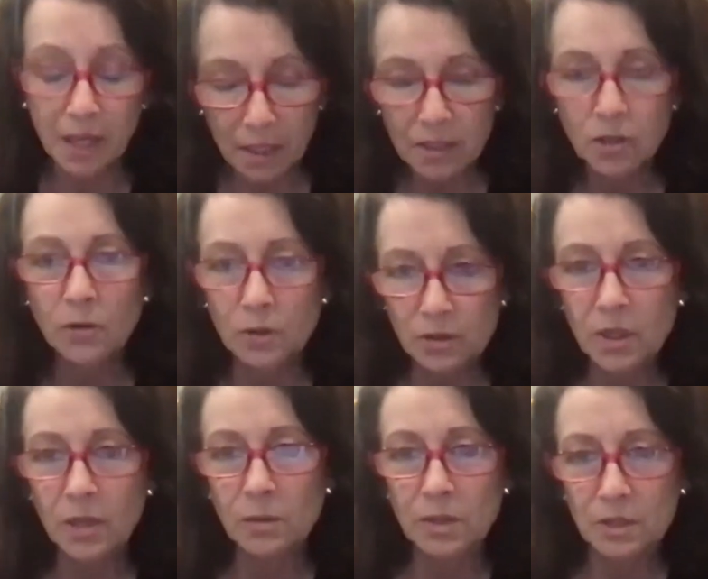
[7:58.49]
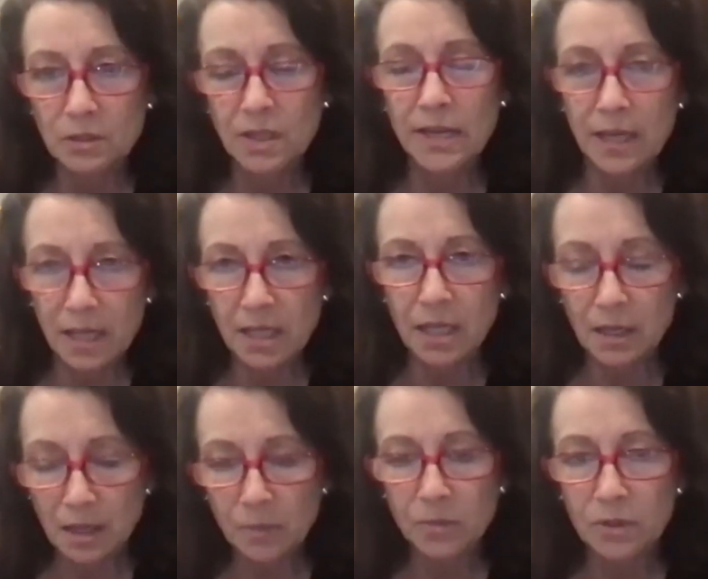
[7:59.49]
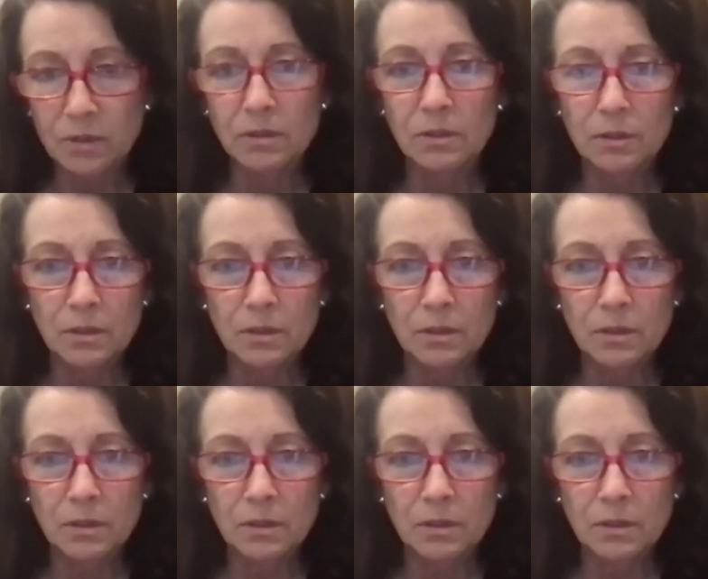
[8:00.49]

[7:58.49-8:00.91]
and and Nicky and I will